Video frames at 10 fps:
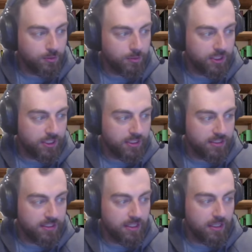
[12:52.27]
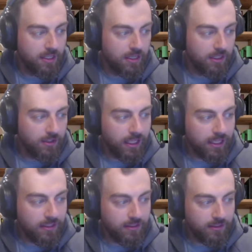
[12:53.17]
Because look,
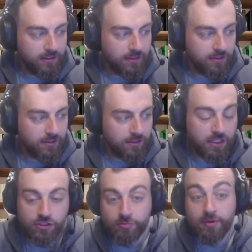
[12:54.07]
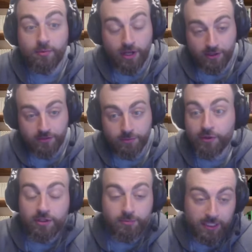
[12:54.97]
England so they should beat Wales. We've
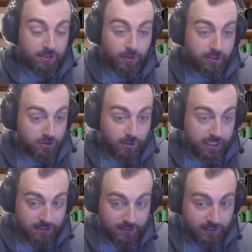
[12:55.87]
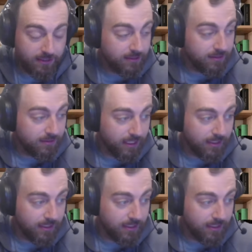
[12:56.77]
already beaten Wales twice this year, right?